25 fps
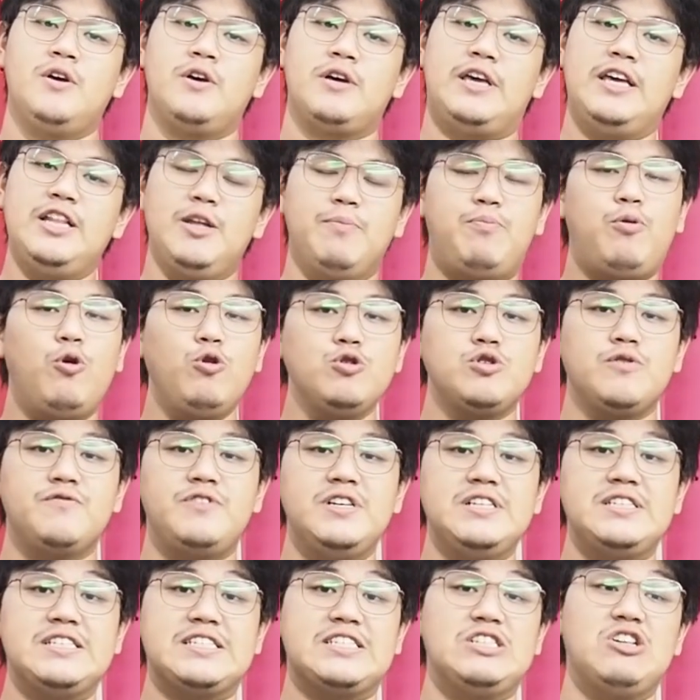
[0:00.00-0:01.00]
Okay, the pros of
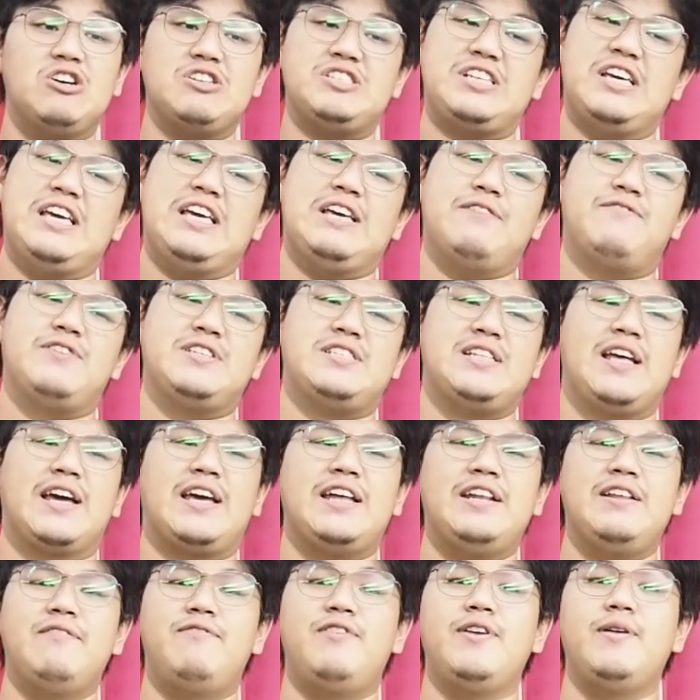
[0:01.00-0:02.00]
this is not say if it's
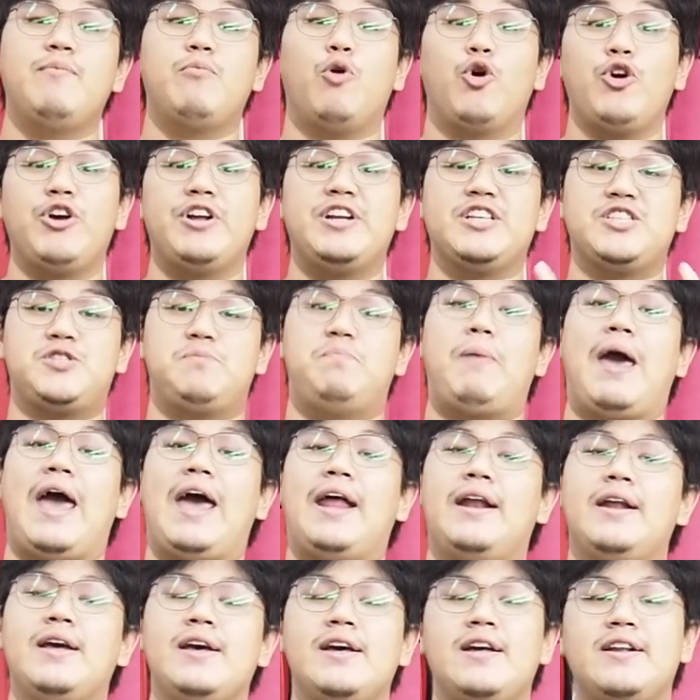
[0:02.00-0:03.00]
negatively buoyant, it's
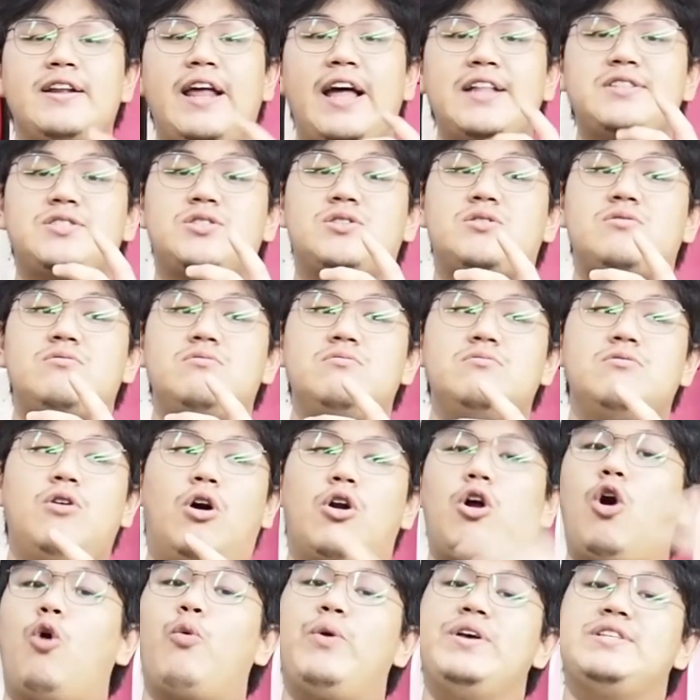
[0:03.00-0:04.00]
bad. That's
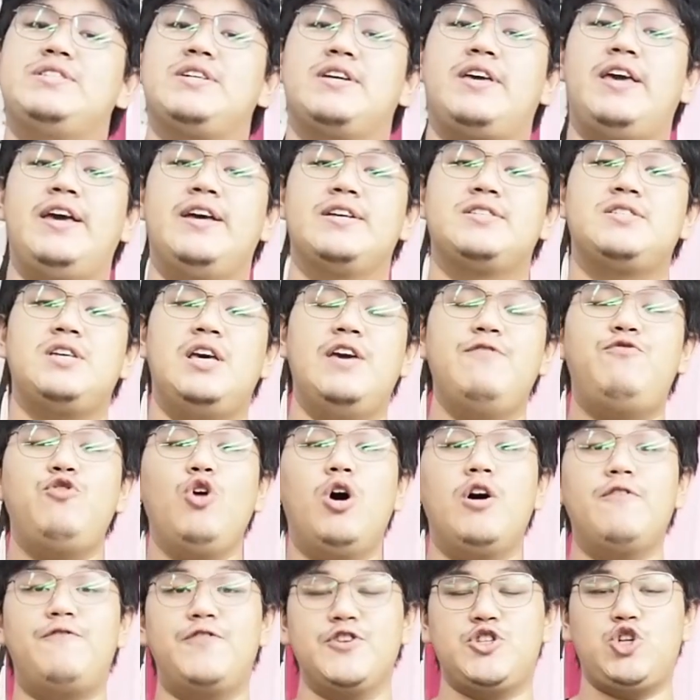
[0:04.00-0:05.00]
not always the case. If
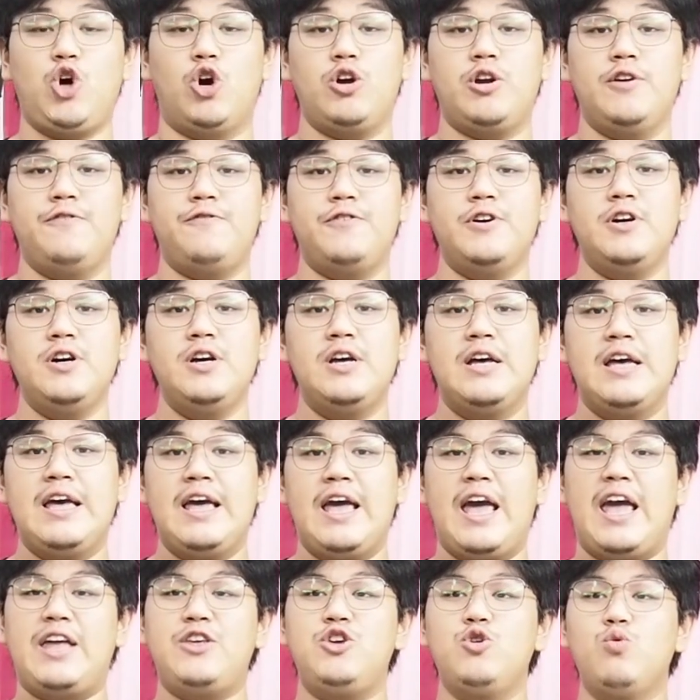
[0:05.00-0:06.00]
you're a photographer
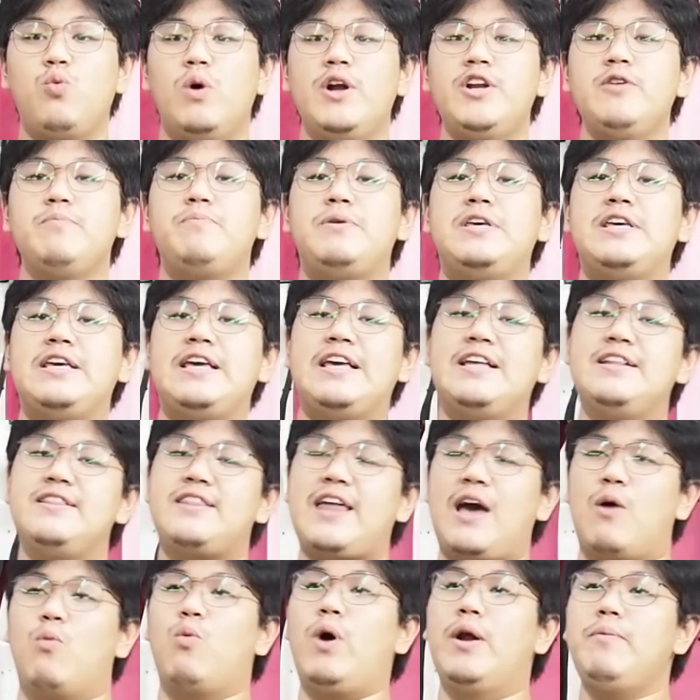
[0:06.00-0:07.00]
and you want to be in
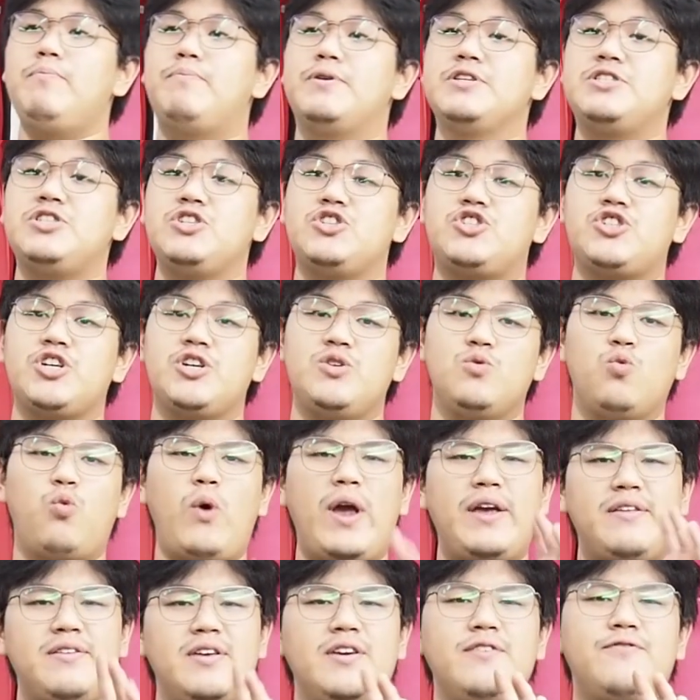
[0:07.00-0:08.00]
that one position
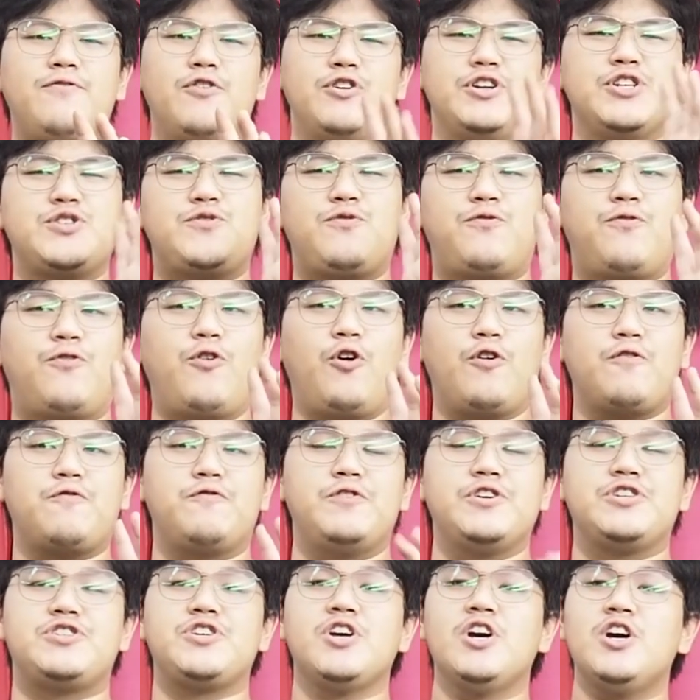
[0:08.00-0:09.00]
waiting for this
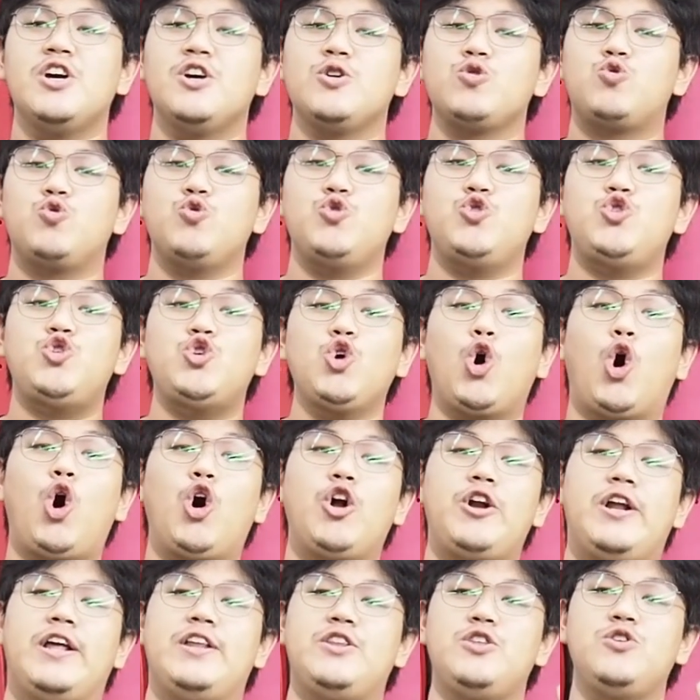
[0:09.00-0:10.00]
frogfish to
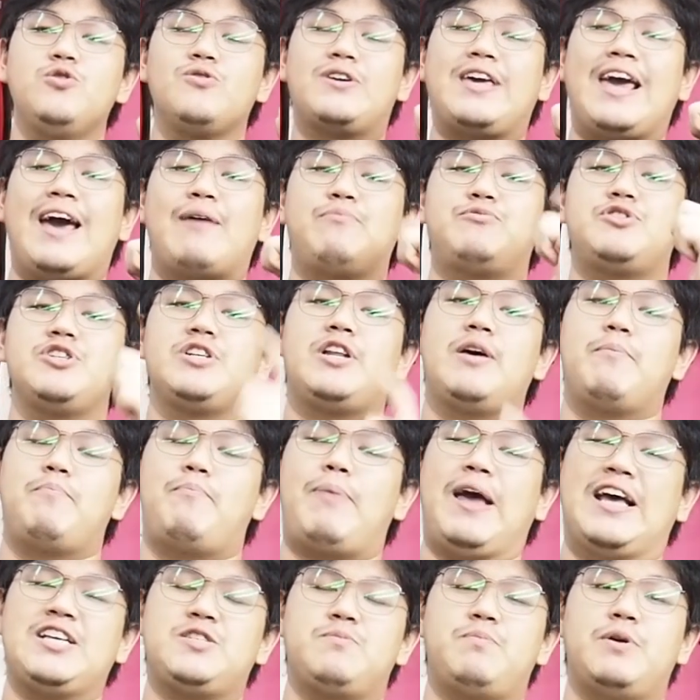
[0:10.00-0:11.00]
yawn and you capture that
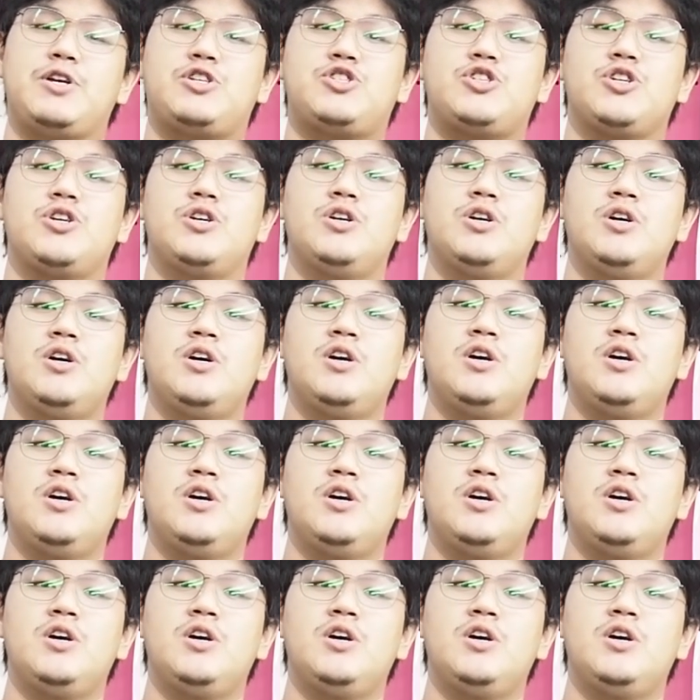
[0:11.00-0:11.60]
best picture,